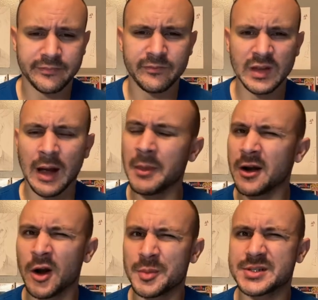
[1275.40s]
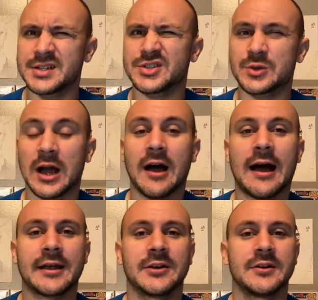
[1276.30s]
I'm not 100% sure how
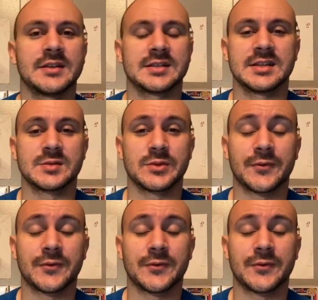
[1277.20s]
accurate this is with the